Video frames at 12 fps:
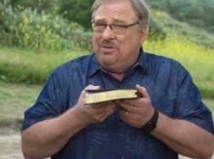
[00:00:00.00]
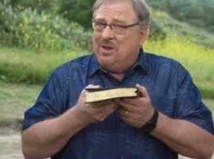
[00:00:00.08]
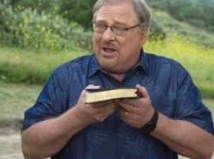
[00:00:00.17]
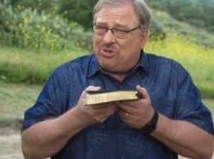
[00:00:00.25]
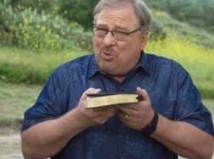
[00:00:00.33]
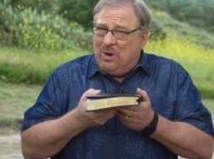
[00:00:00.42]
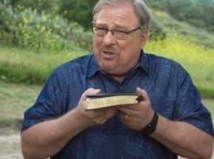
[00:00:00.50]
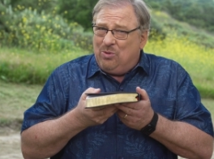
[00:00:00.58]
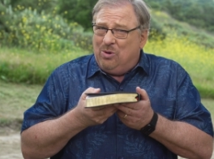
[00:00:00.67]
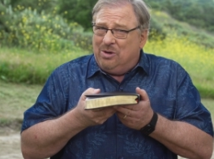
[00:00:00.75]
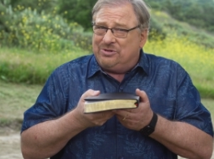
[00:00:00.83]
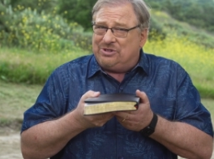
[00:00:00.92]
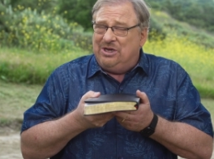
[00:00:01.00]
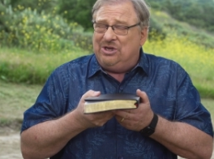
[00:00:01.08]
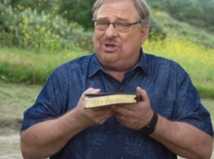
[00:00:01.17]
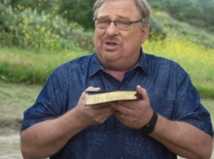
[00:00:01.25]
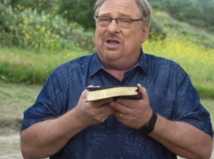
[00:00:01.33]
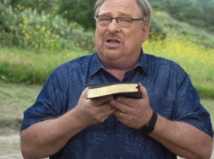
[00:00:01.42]
Not the way the world
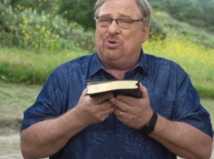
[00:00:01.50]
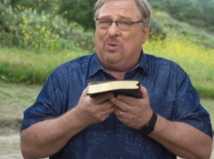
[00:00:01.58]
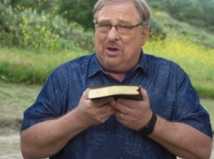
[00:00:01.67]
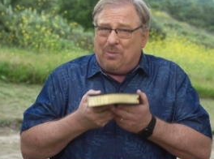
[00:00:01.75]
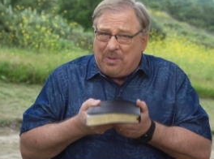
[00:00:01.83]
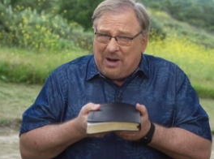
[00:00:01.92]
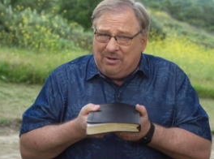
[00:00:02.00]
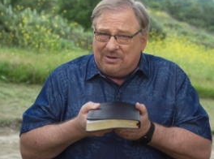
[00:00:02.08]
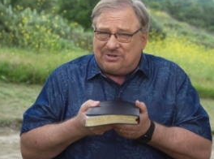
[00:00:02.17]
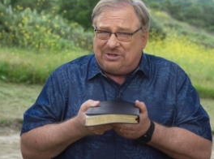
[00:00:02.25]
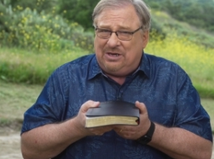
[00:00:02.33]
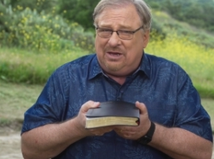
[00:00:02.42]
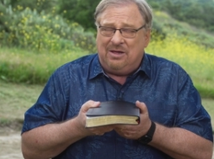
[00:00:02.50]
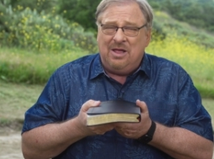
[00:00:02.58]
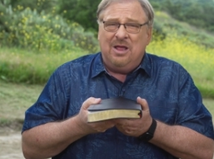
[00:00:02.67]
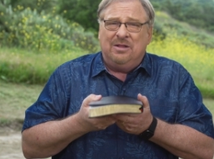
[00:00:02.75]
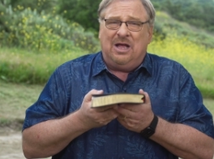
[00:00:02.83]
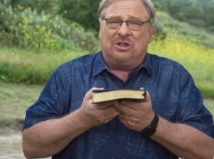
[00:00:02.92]
sees you, not the way your parents see you,
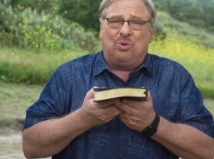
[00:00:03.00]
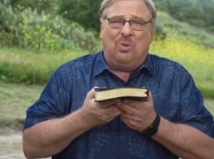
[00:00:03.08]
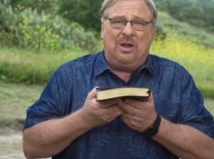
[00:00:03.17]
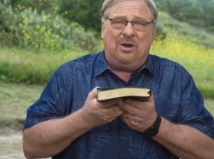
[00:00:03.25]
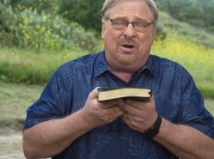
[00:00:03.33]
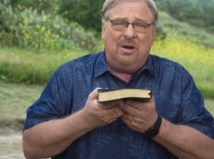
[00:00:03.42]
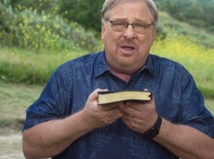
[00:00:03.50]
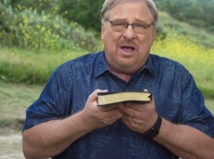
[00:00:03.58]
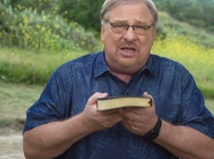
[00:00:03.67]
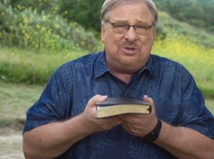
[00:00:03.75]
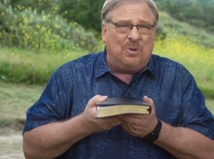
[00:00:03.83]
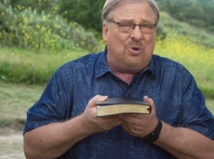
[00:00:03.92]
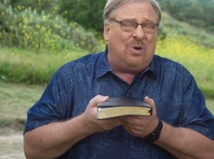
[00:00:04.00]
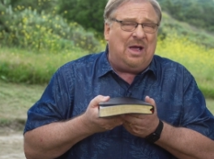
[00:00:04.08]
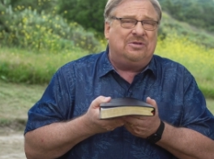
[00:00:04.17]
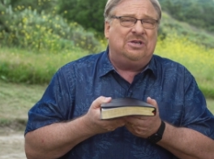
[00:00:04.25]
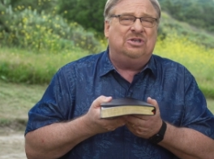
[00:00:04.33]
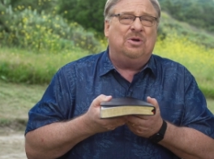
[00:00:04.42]
not the way your husband or
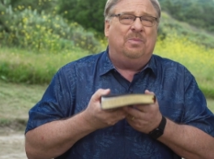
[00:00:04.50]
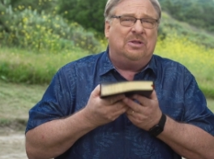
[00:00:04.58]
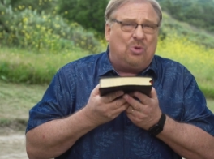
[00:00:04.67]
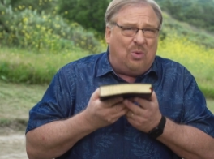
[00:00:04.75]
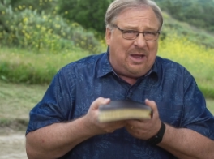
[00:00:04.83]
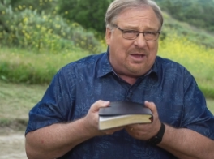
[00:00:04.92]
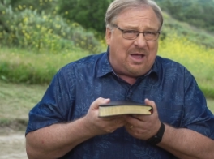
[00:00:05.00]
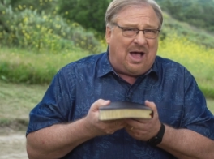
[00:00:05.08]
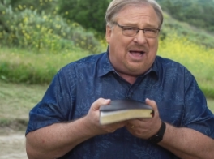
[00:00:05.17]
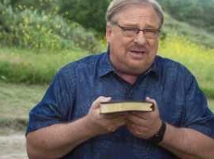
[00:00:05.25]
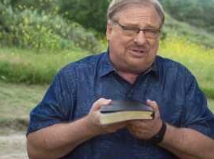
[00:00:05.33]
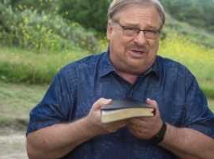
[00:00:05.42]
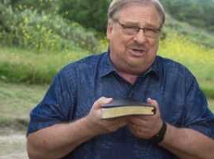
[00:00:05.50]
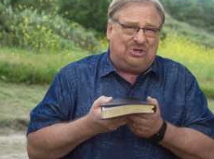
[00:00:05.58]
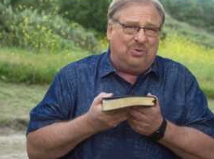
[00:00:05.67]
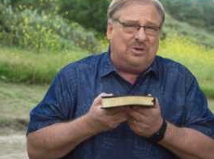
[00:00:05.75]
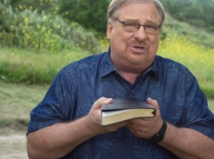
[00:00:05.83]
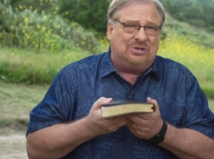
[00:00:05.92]
wife sees you, but the way God
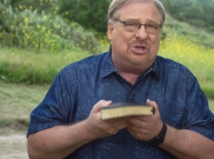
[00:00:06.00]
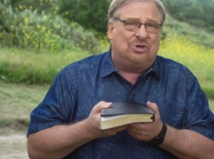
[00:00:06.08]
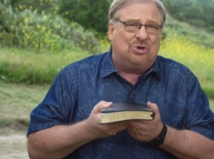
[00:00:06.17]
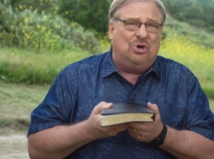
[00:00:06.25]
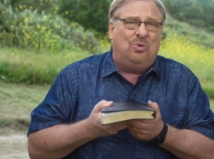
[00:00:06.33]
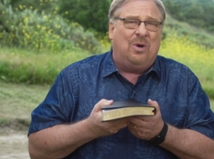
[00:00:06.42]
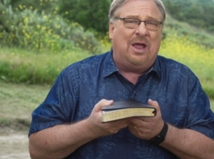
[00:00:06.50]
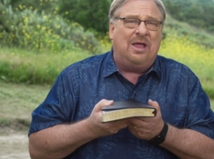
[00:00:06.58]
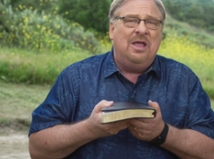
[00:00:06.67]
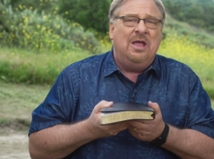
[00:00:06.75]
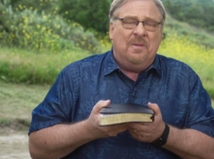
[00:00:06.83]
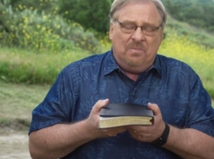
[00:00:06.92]
sees you, which is the true way.